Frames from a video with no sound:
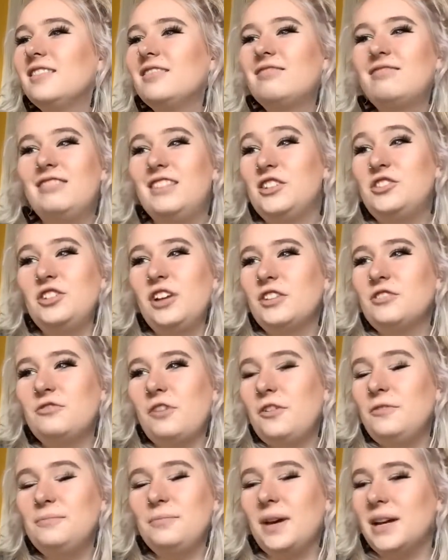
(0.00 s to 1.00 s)
the Judge
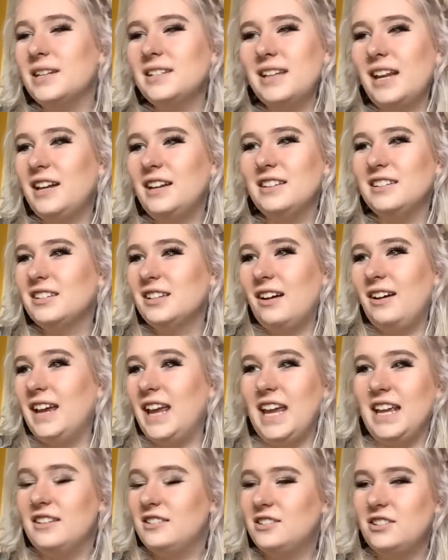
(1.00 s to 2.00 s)
Rotenberg Centre site
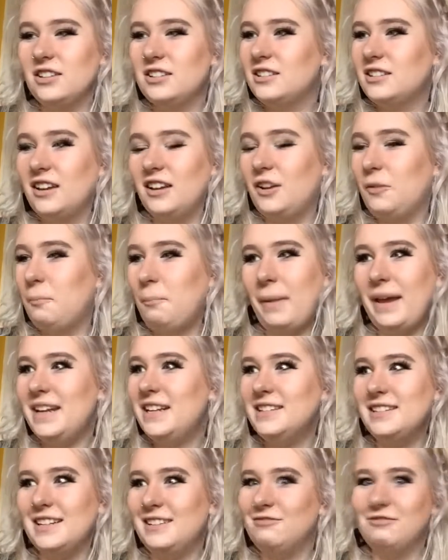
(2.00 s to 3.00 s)
is just an
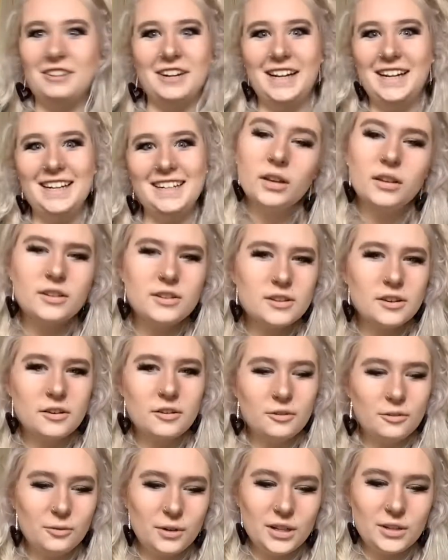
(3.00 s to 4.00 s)
amazing read.
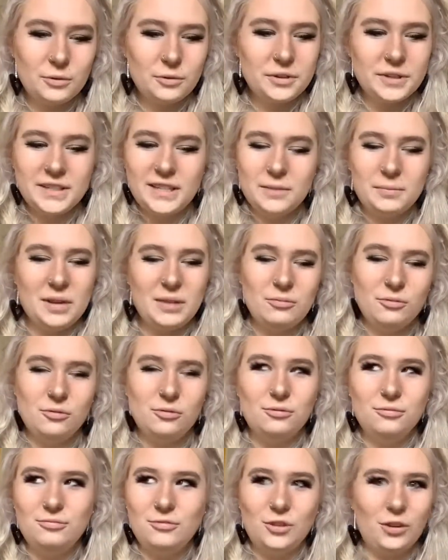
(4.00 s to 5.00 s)
So why do autistic
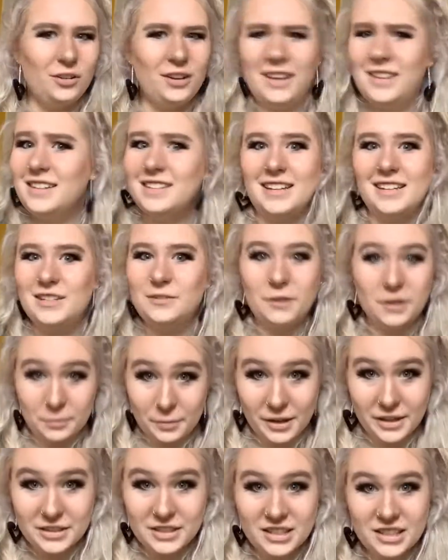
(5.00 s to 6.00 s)
people not like the centre very
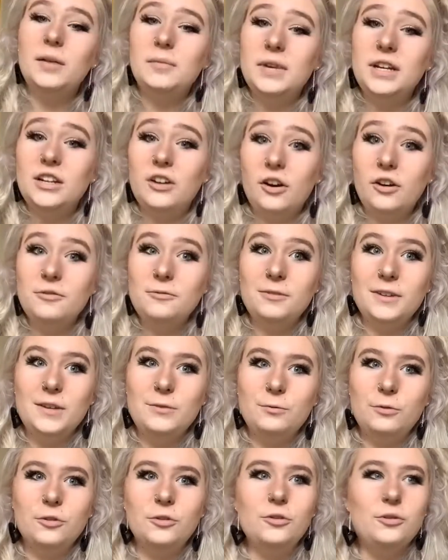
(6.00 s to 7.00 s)
much? I mean, hopefully
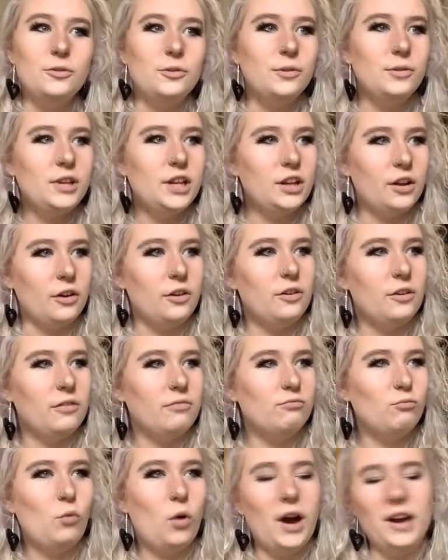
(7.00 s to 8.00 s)
through, you know,
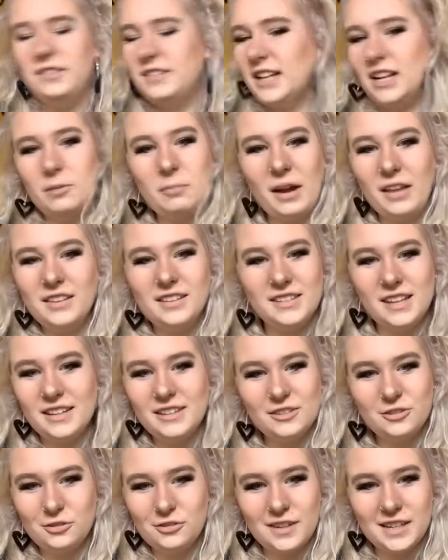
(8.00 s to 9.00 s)
what I've said about the
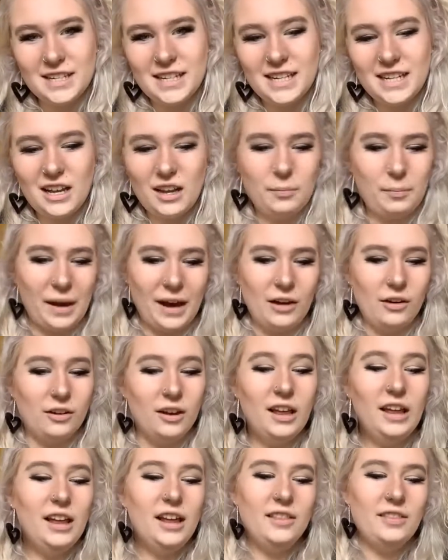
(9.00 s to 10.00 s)
centre already, about
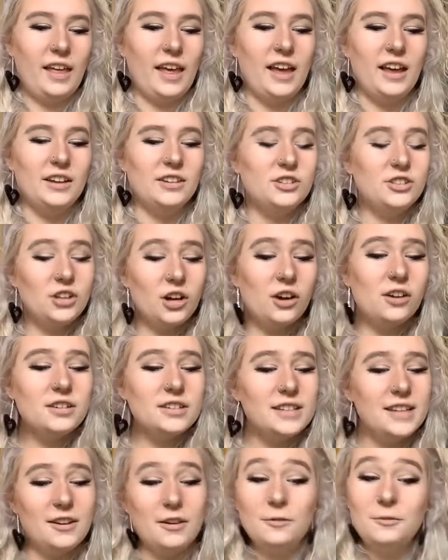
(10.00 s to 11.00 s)
their
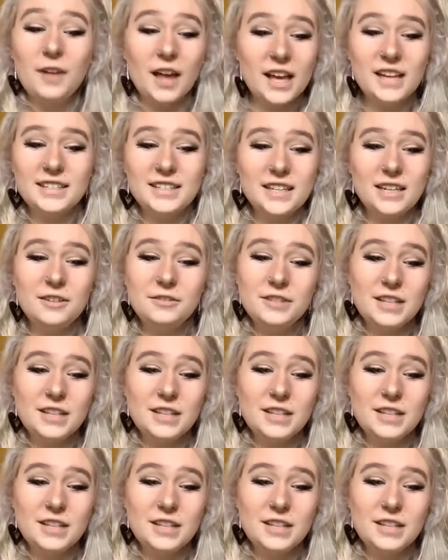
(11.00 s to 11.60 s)
shocks, their aversives,